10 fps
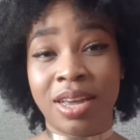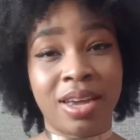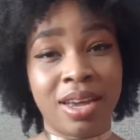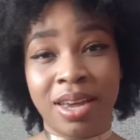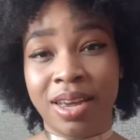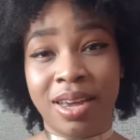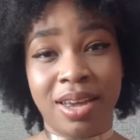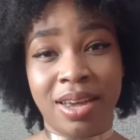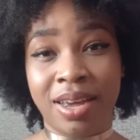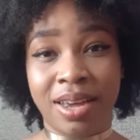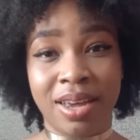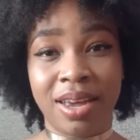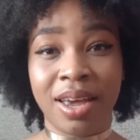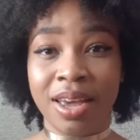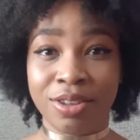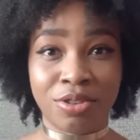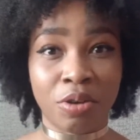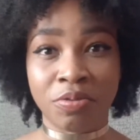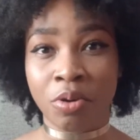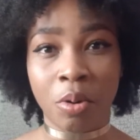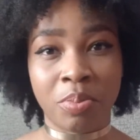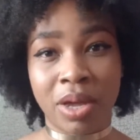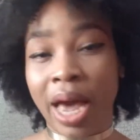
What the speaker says: a soft copy.